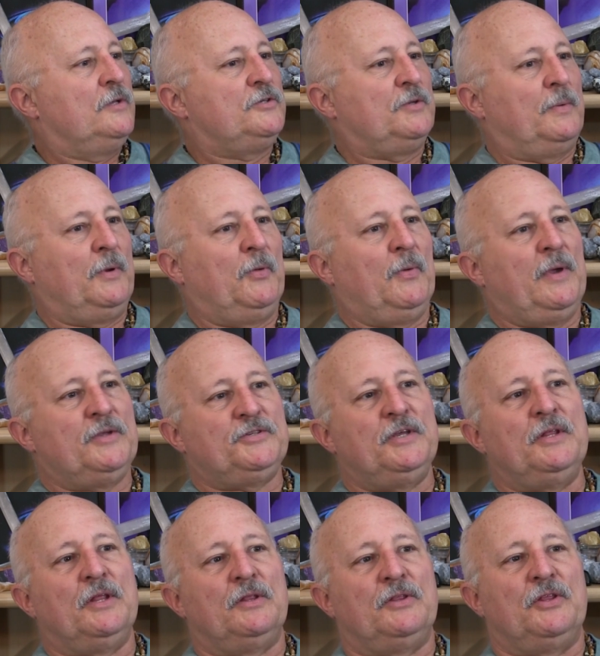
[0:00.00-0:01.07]
So anyway,
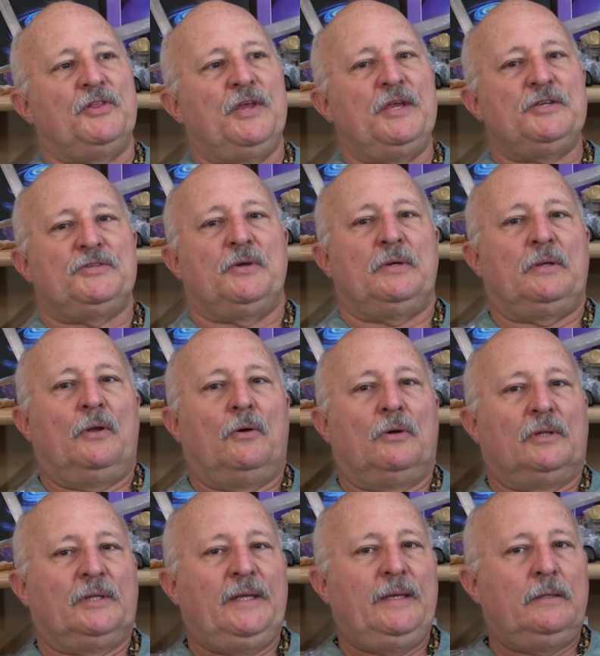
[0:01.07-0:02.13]
see the, the things that
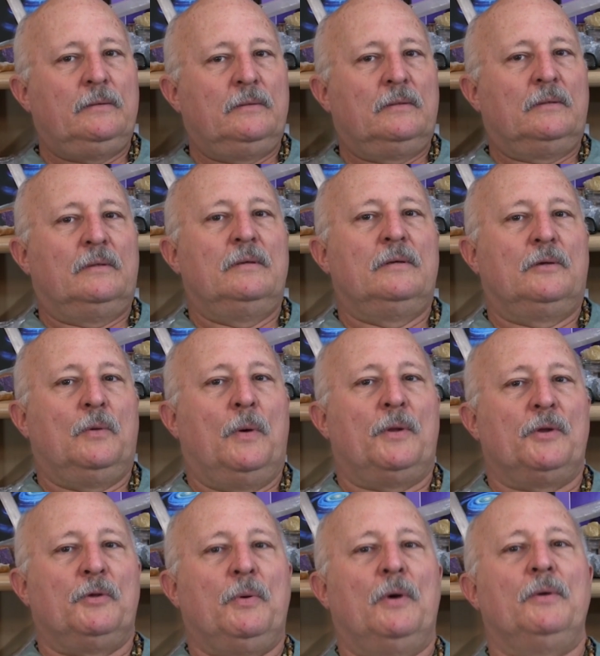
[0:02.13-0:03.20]
are elite,
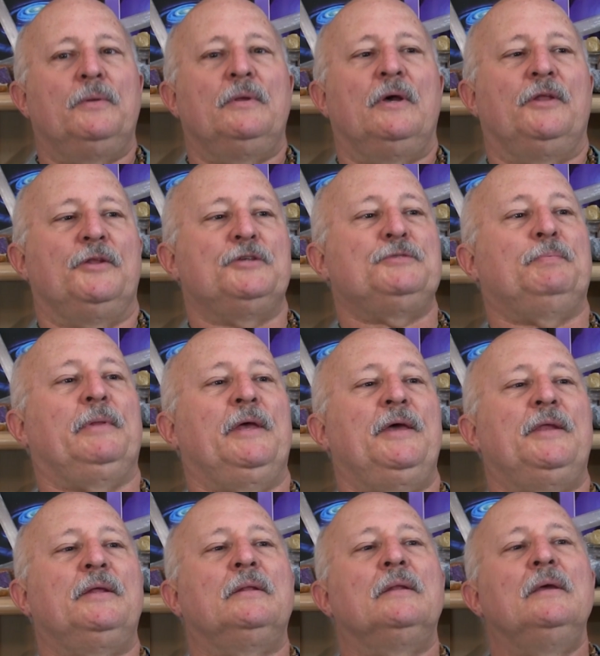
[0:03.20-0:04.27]
quote unquote, on this
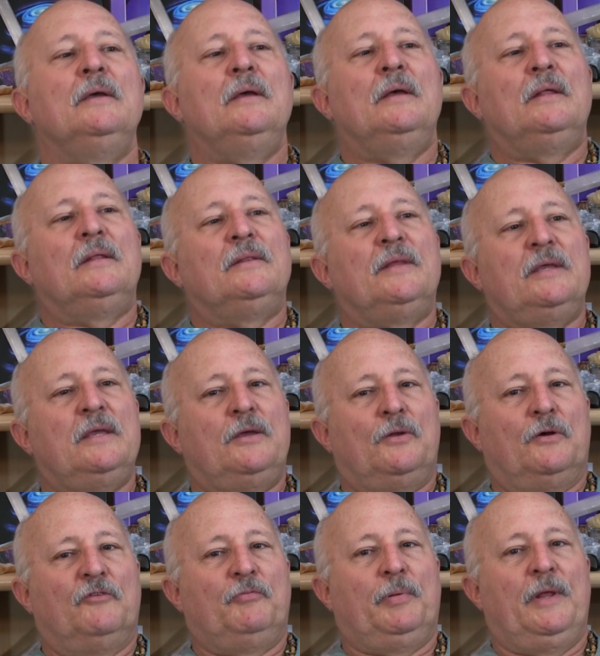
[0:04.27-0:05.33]
planet, they can
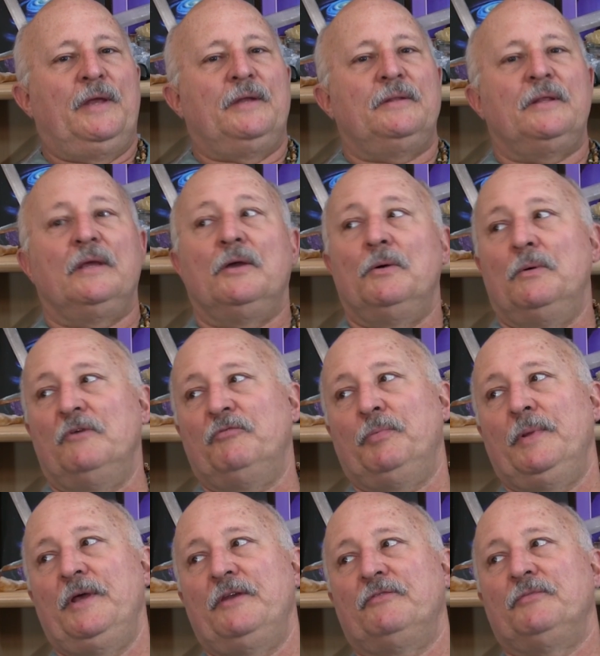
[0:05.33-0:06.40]
get off planet. They go
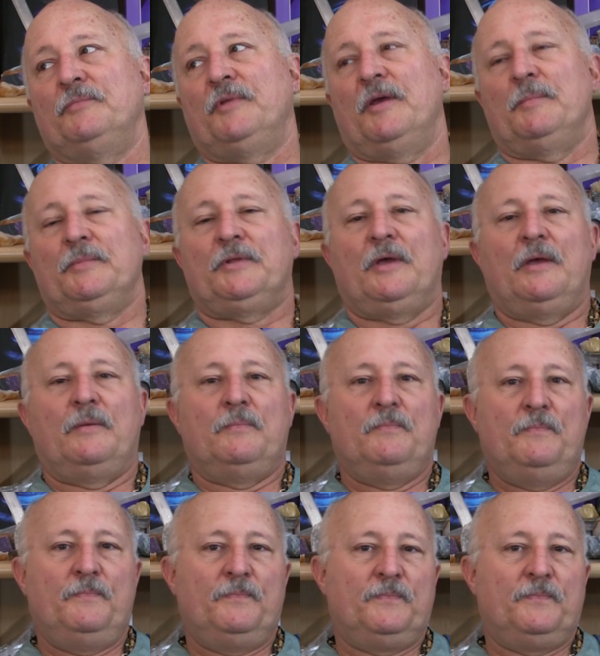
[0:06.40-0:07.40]
off planet from time to time.